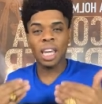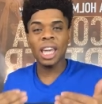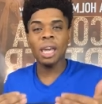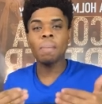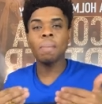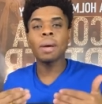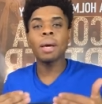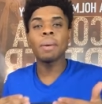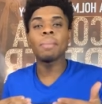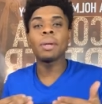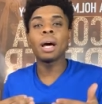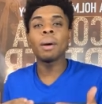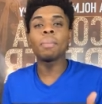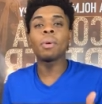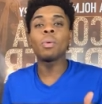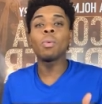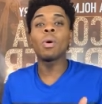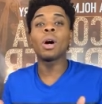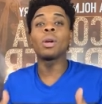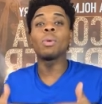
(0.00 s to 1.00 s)
keep him
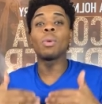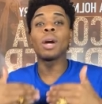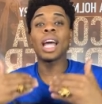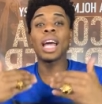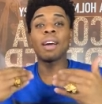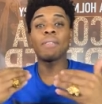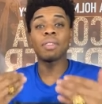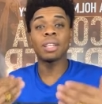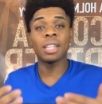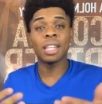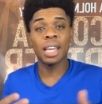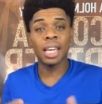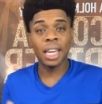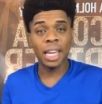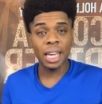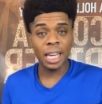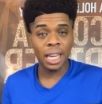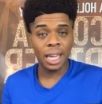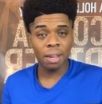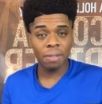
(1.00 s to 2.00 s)
number one with everything
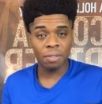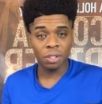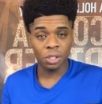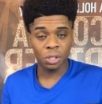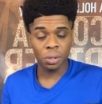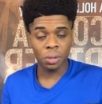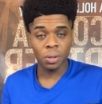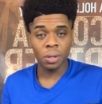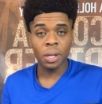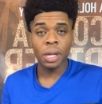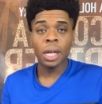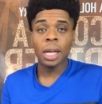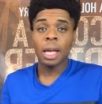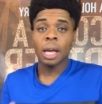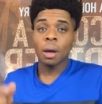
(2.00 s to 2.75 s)
he gives you.